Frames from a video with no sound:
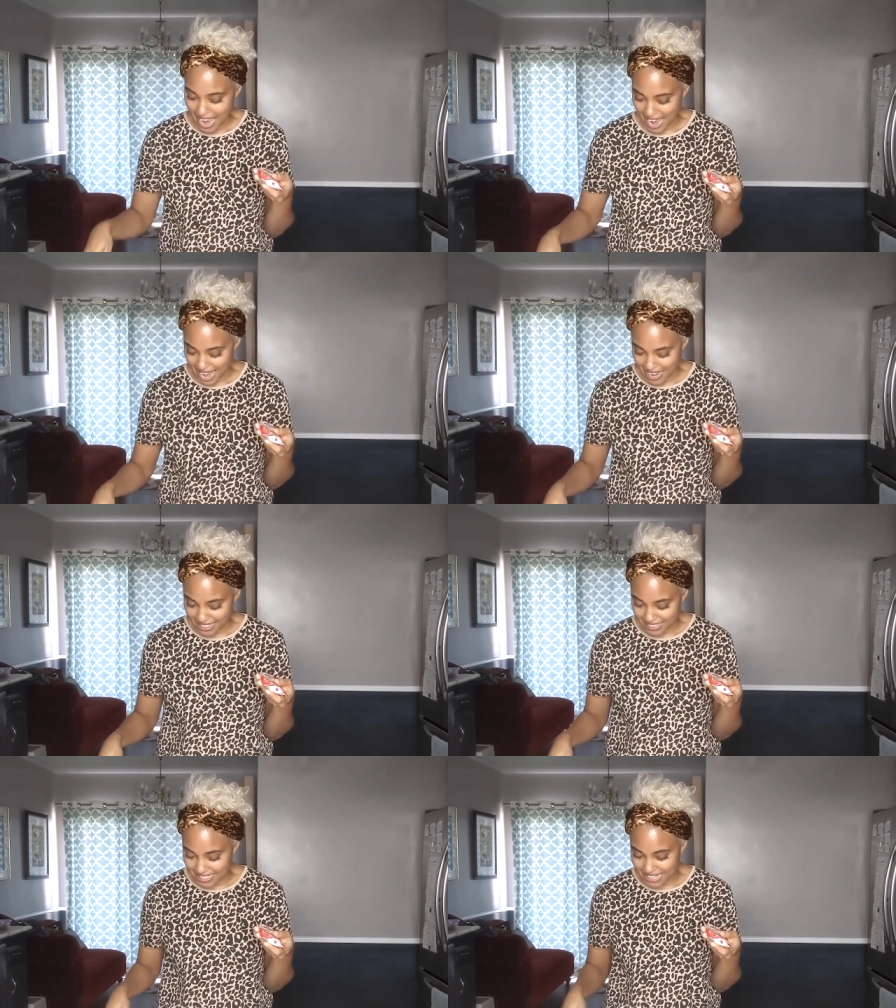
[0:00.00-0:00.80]

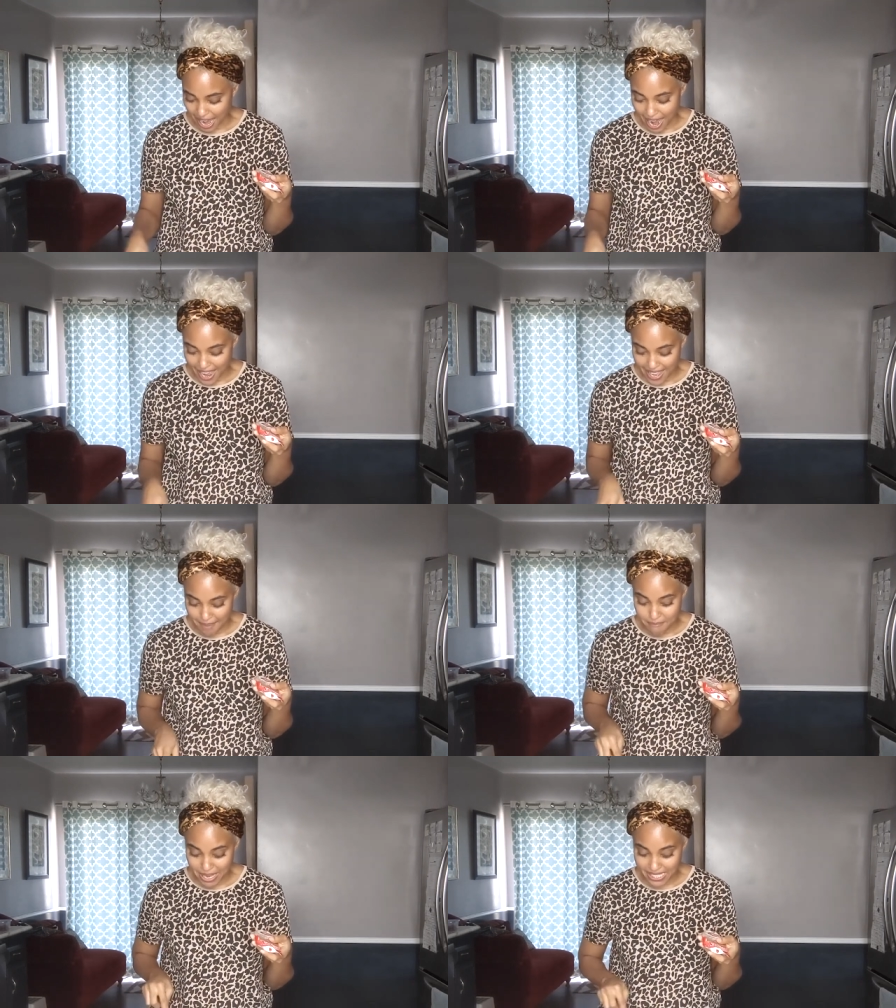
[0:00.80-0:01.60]
and I
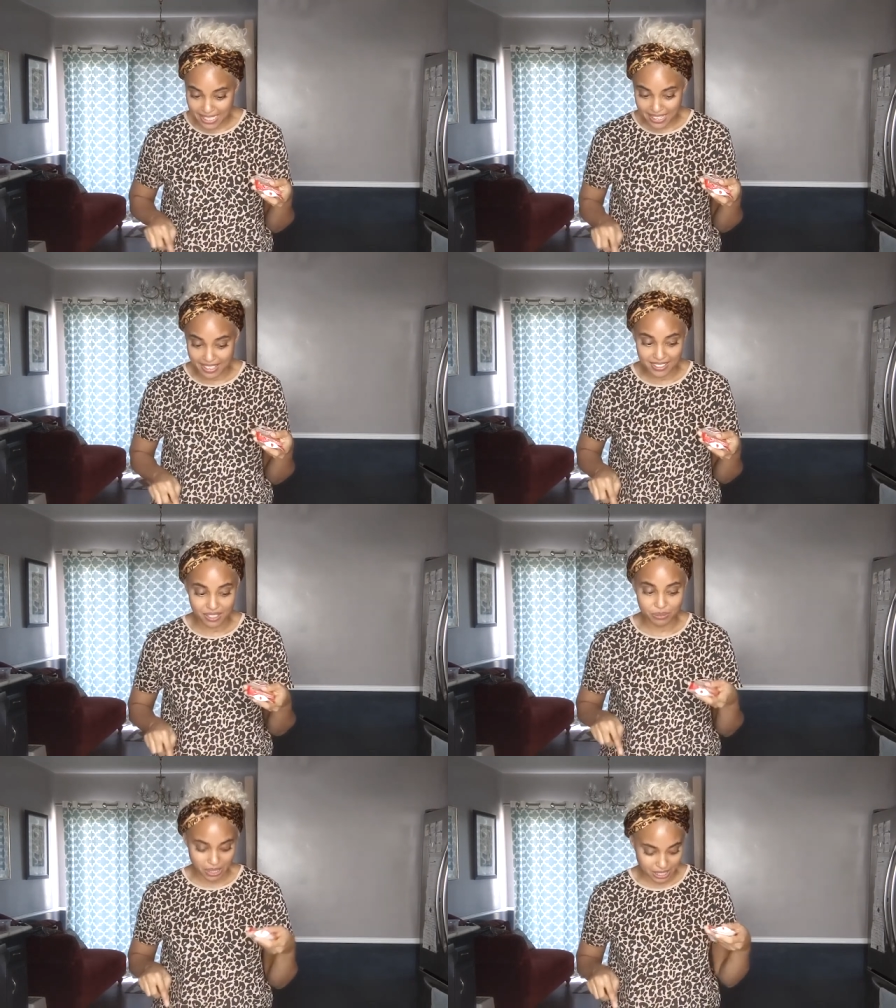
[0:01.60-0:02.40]
am mixing
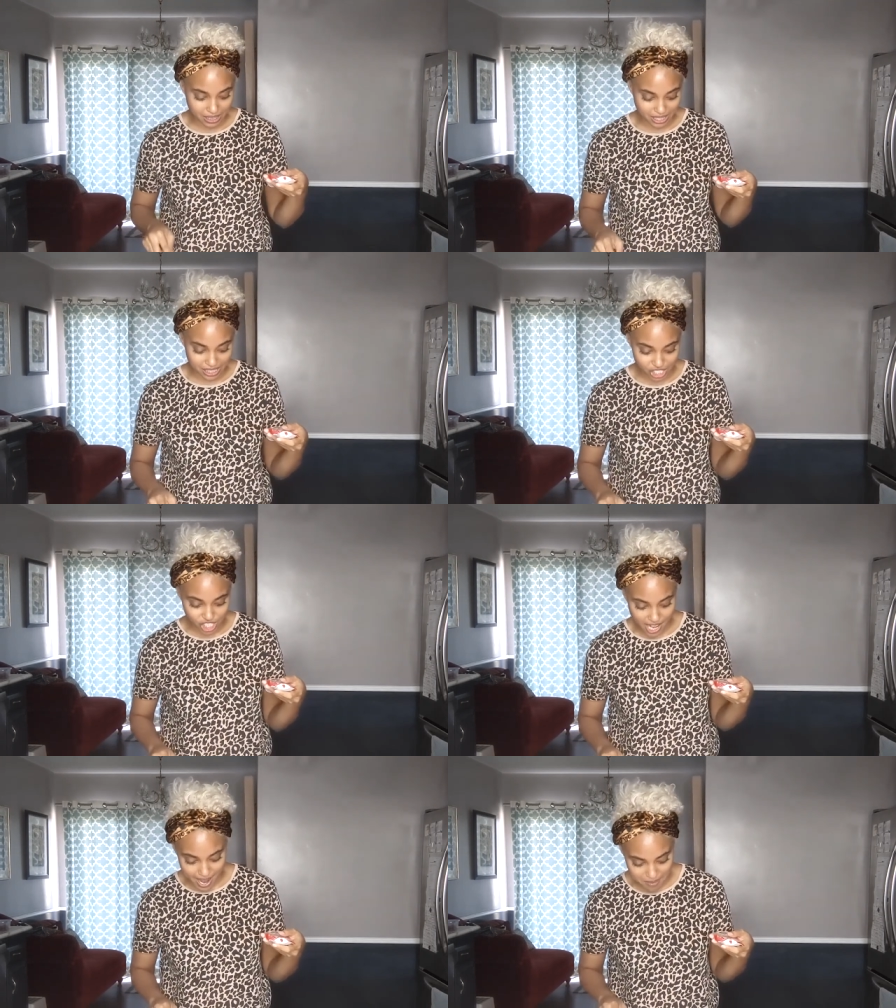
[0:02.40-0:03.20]
it with this
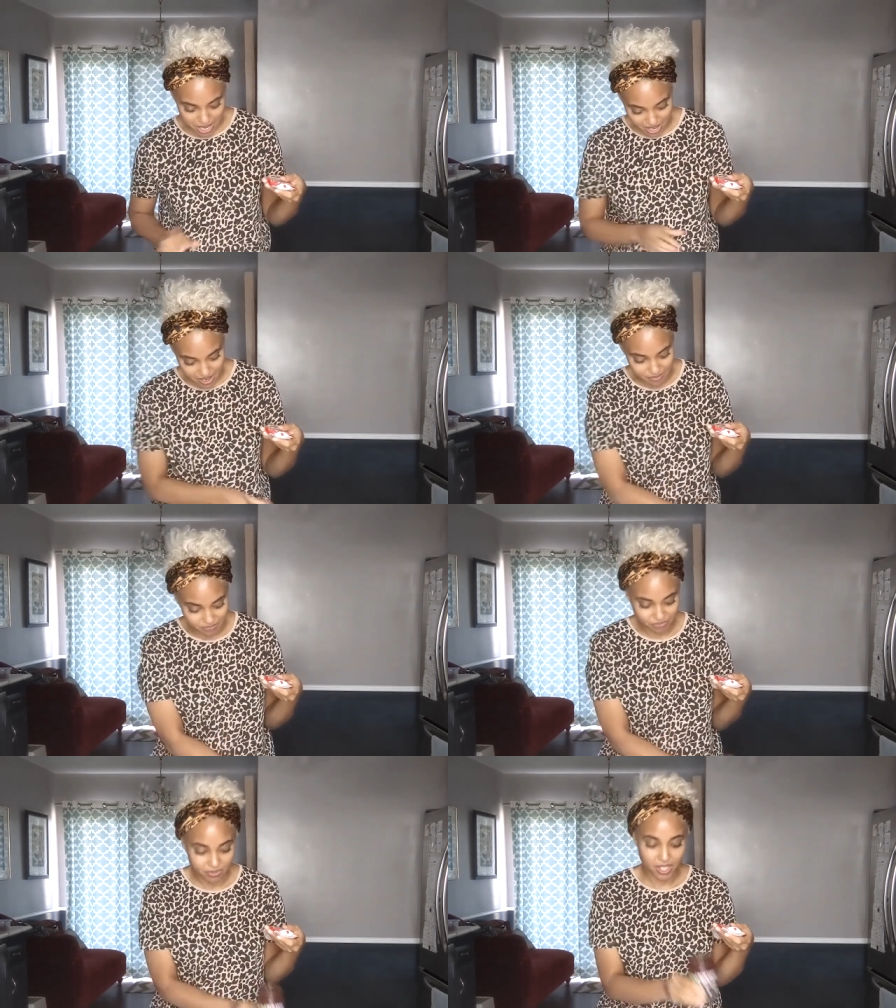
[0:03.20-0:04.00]
jam here,
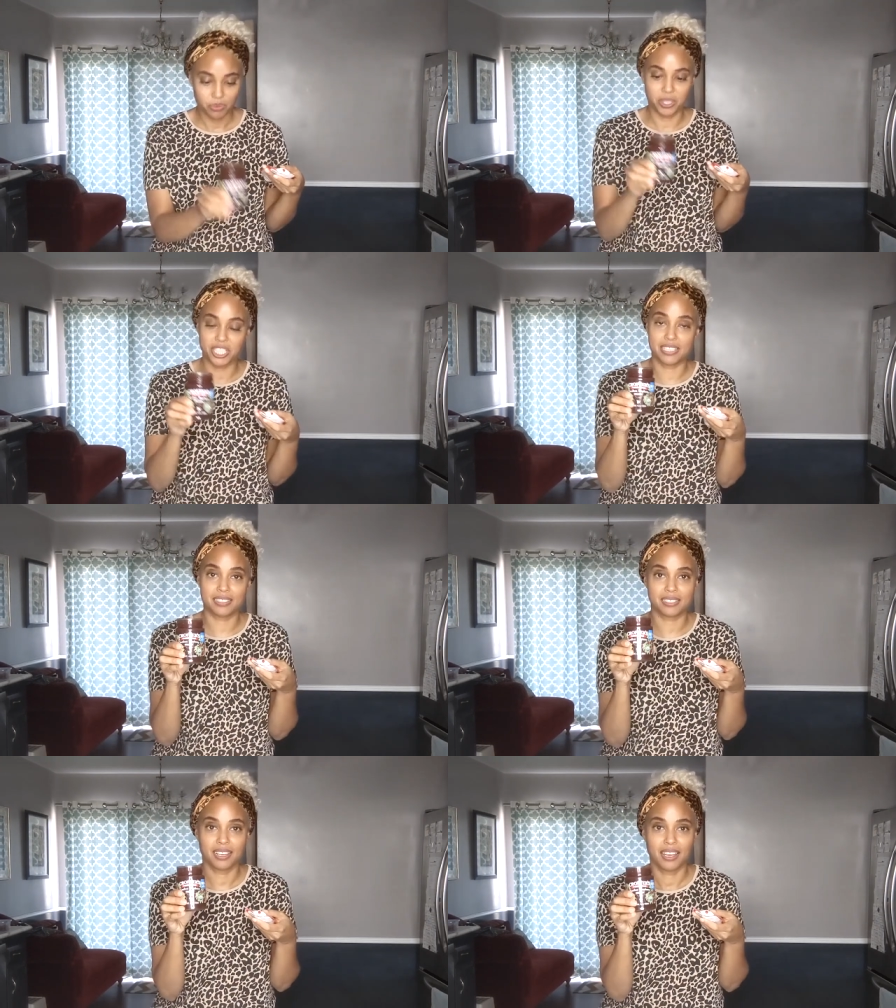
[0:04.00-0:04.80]
which
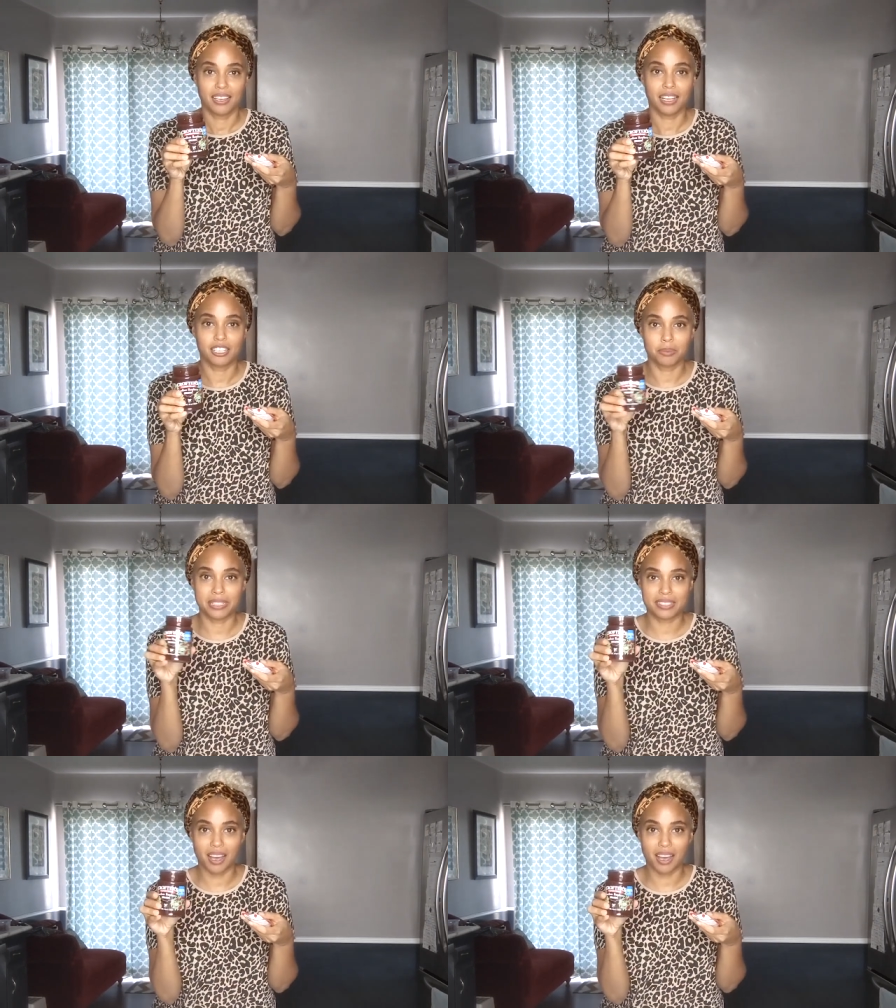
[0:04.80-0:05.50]
is a little bit